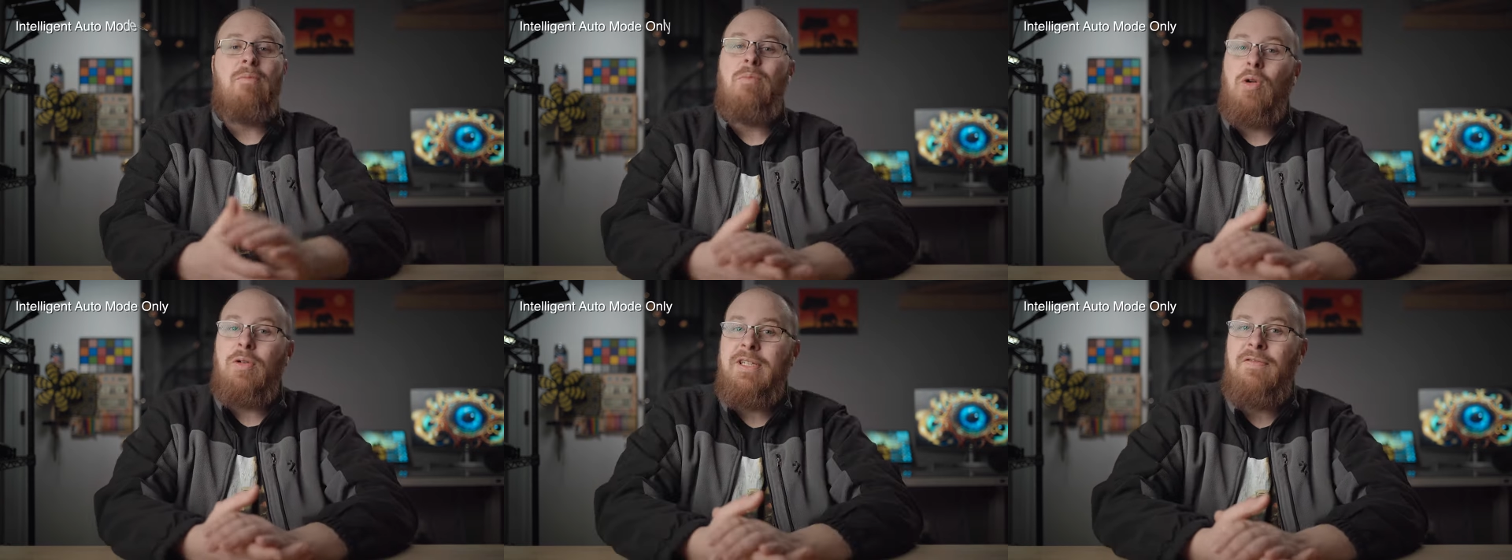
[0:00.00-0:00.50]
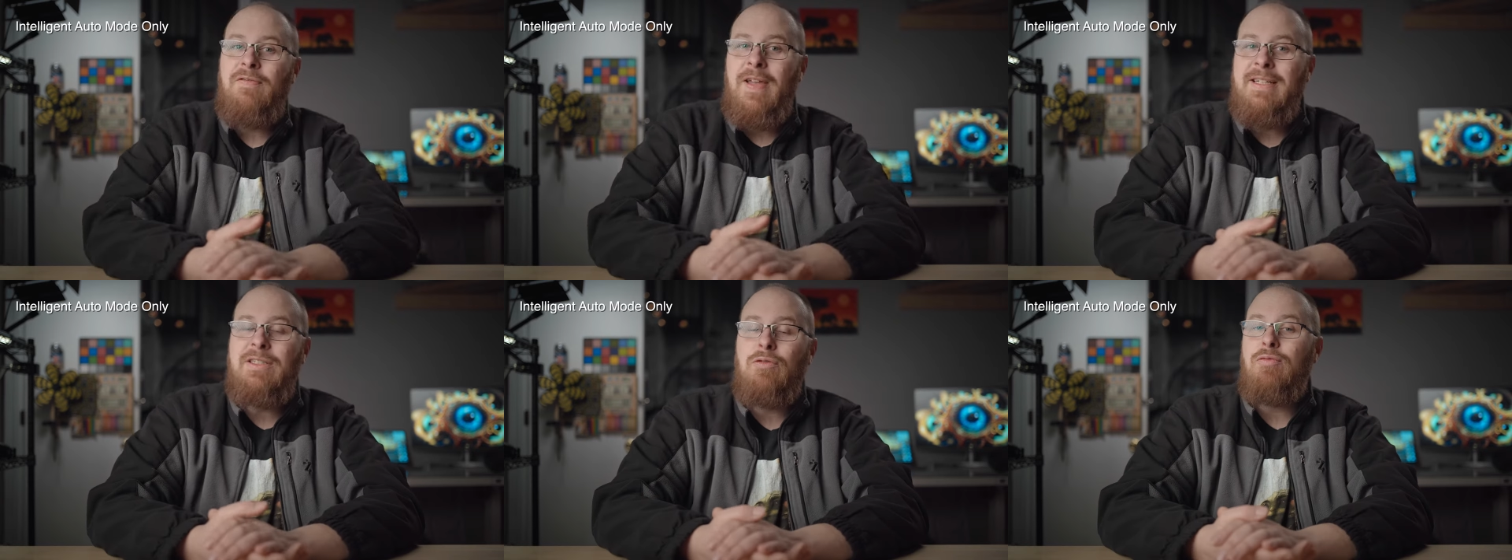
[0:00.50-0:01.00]

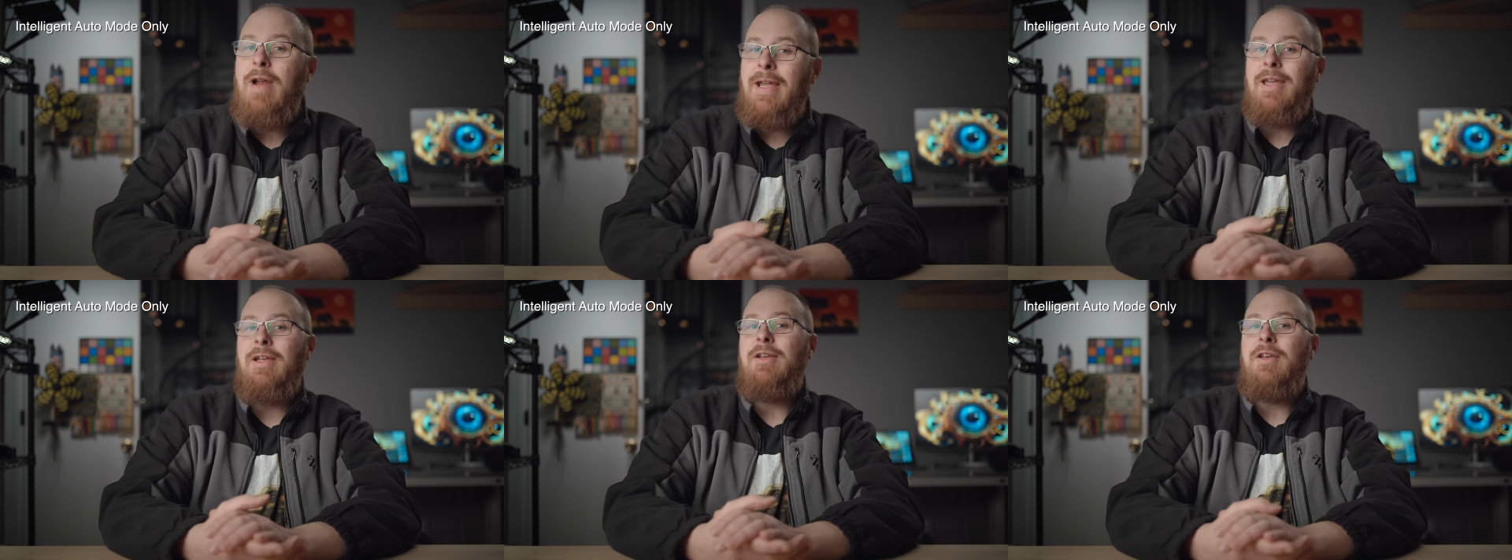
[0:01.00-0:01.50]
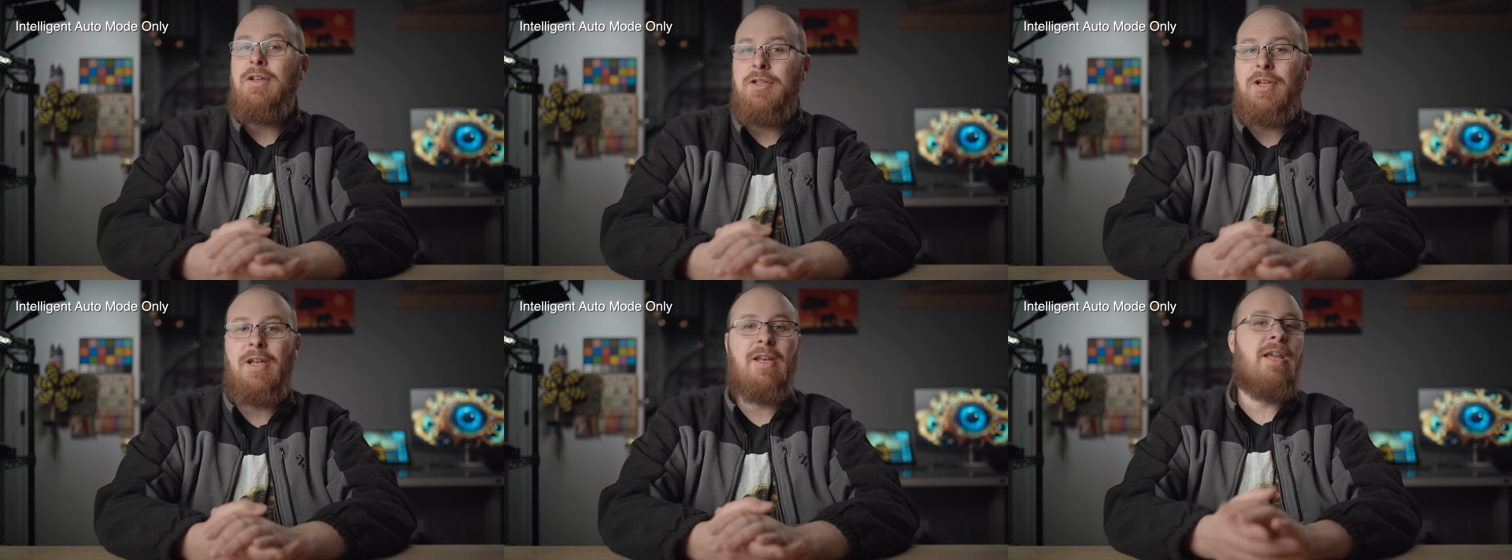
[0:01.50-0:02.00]
multi-face
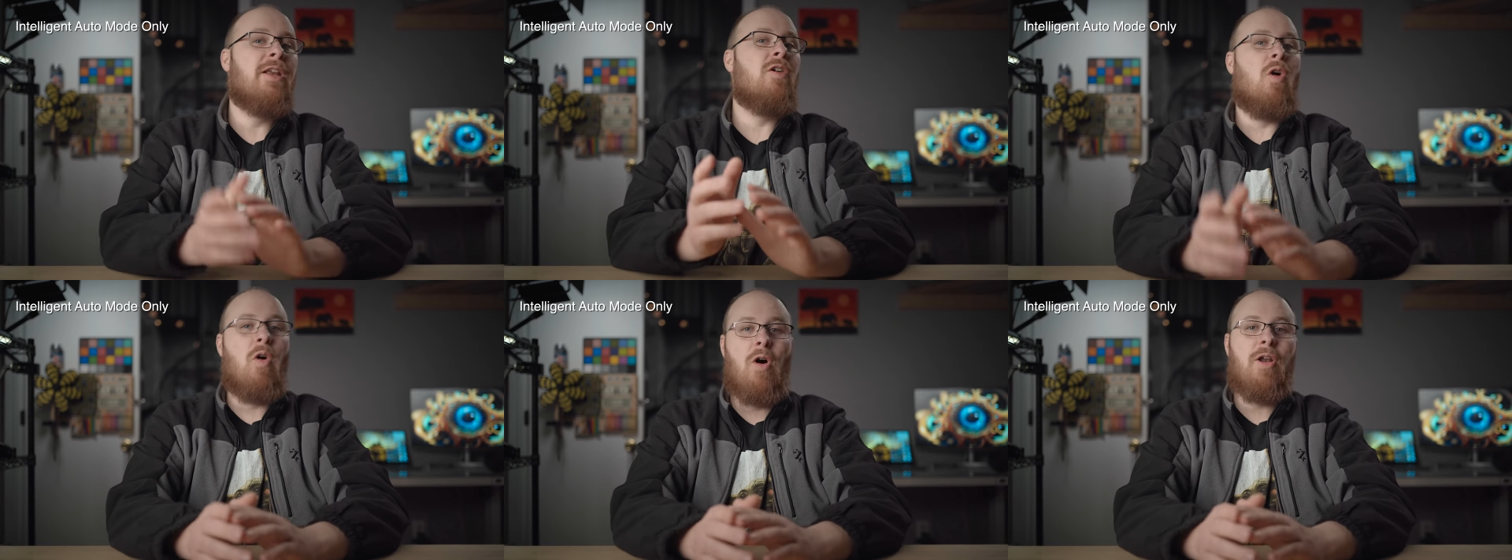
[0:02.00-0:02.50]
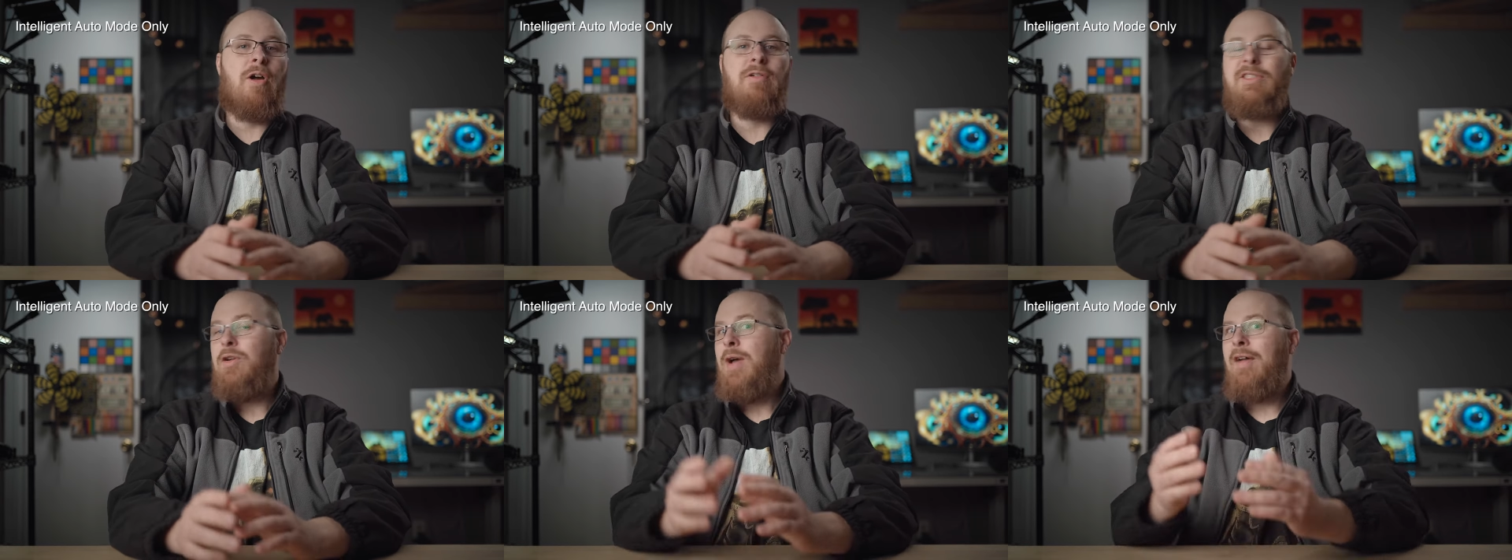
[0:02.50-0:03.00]
recognition in auto,
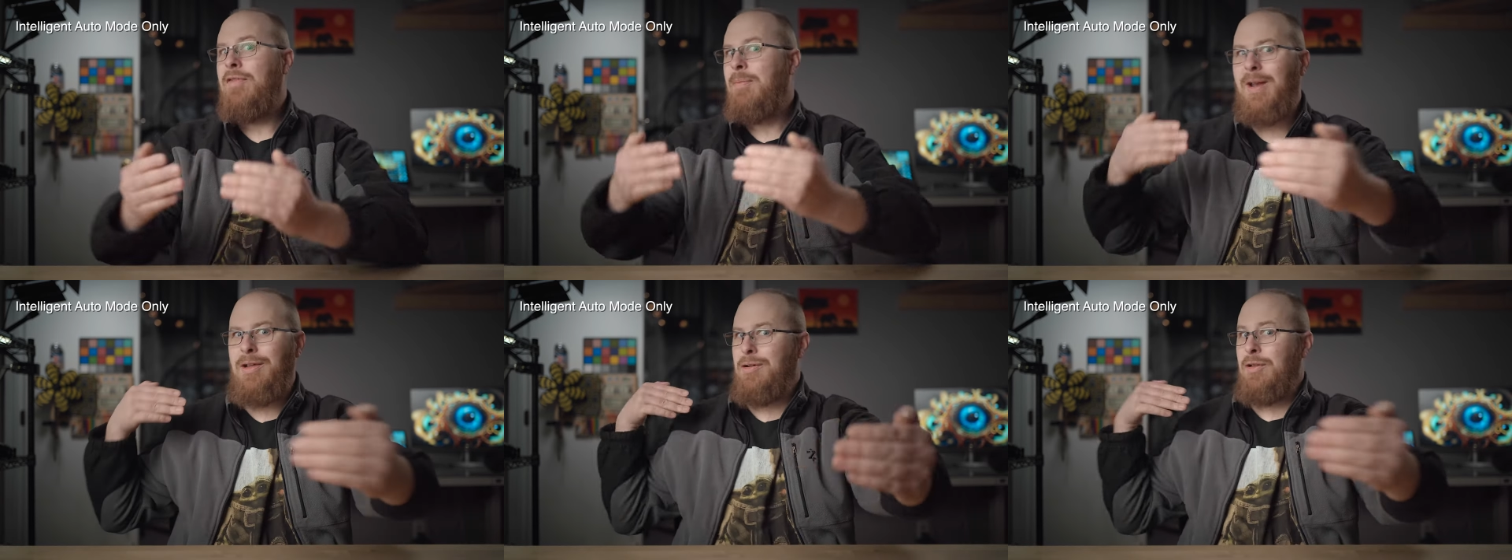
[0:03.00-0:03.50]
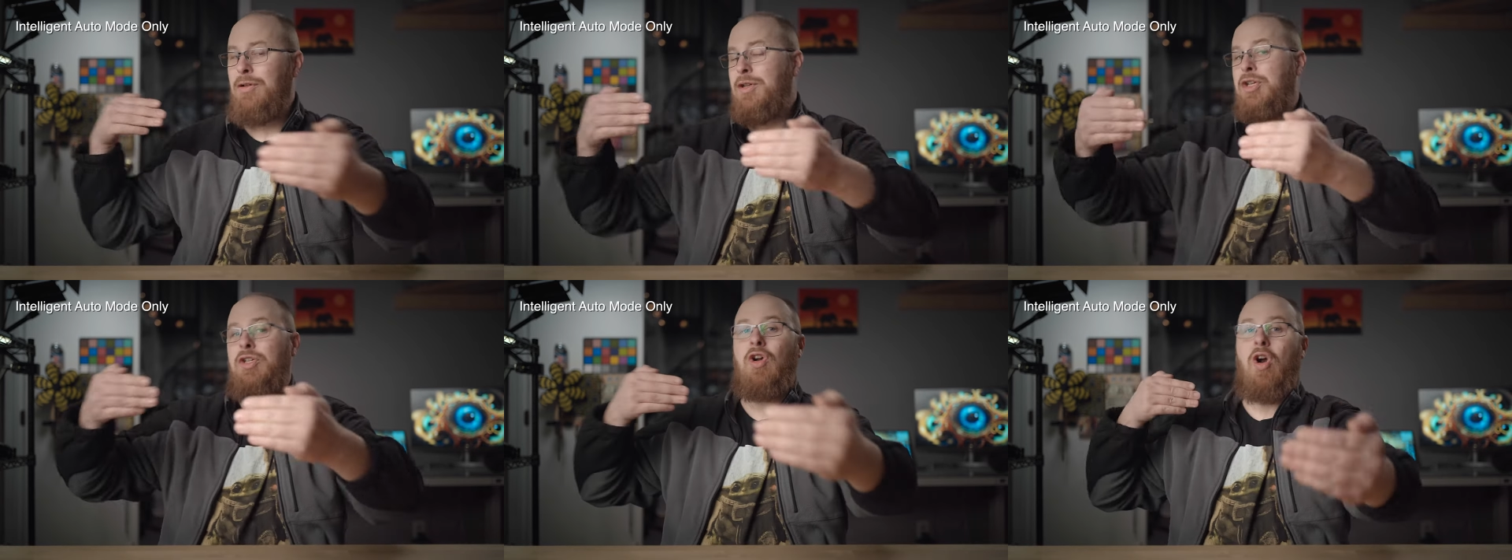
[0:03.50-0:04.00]
so everybody will look
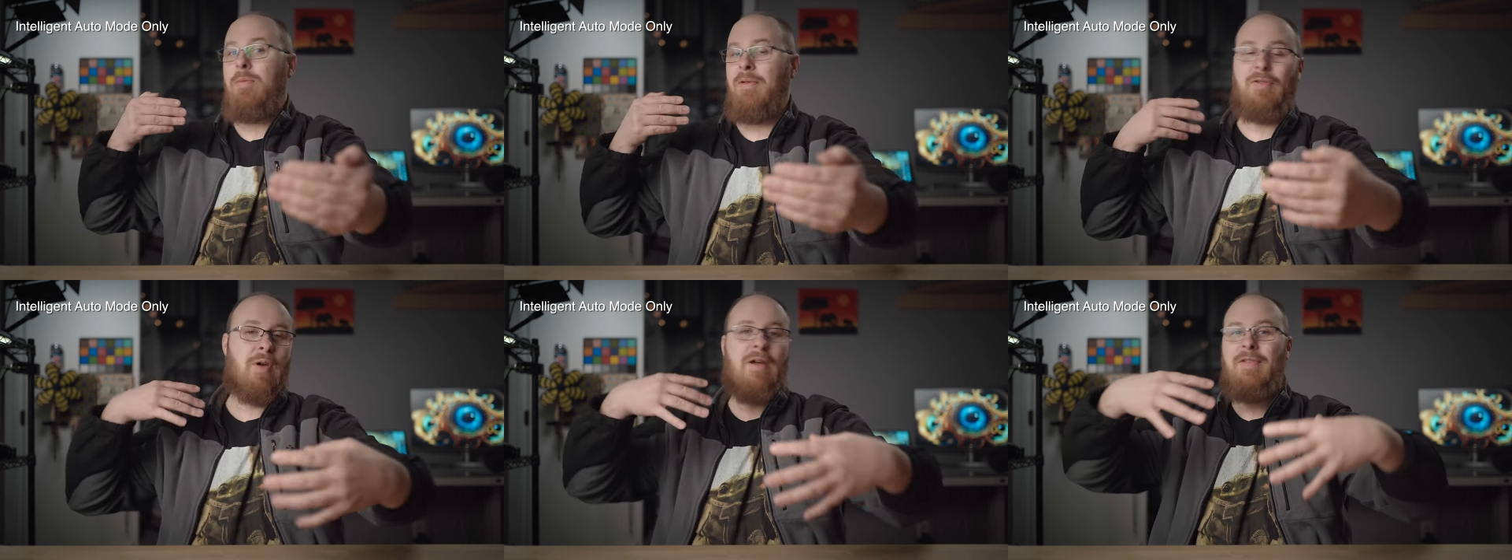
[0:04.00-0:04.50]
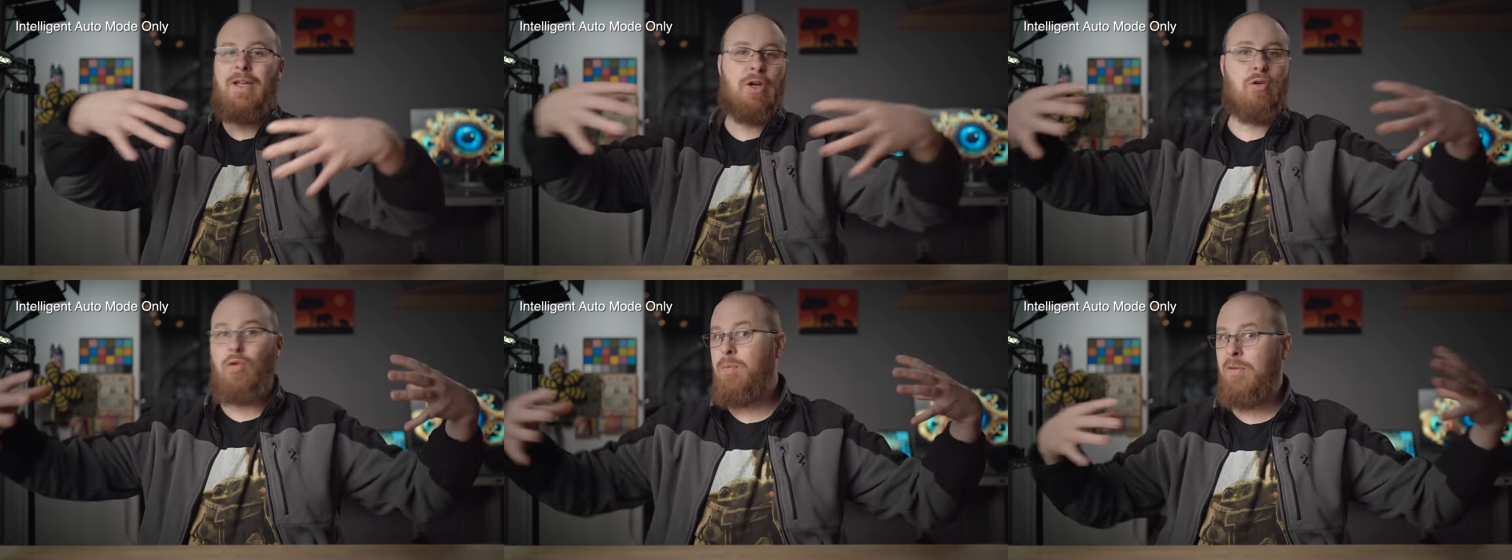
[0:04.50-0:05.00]
sharp if you have like a
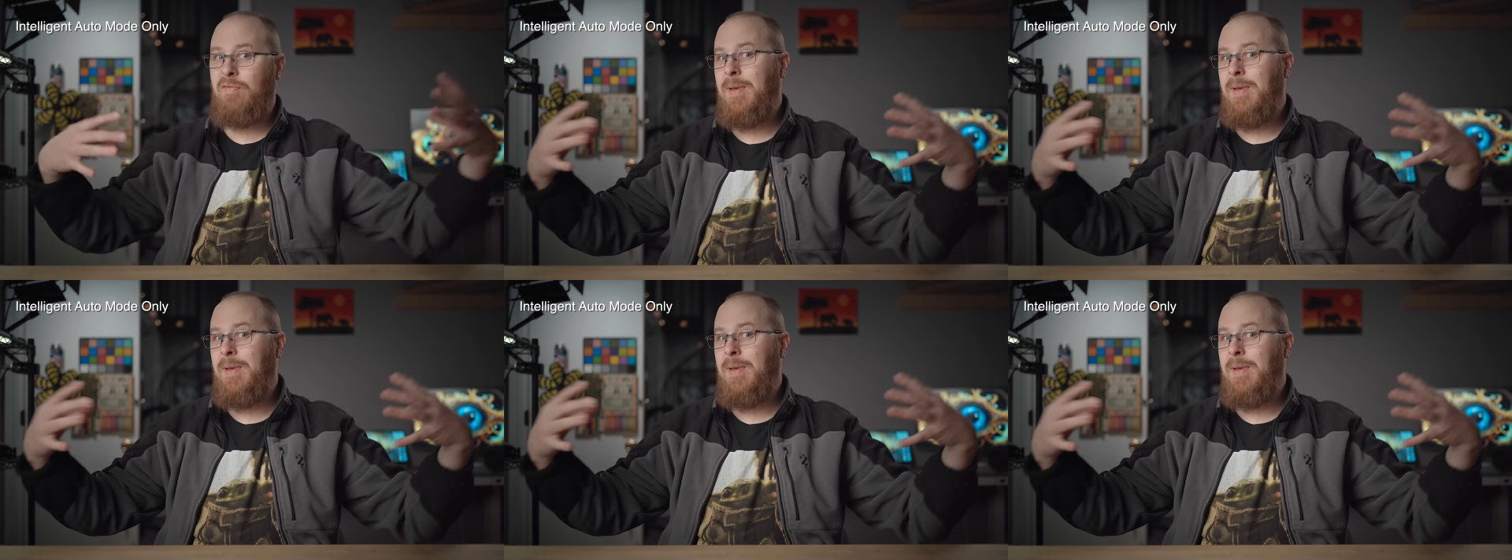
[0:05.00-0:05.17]
group of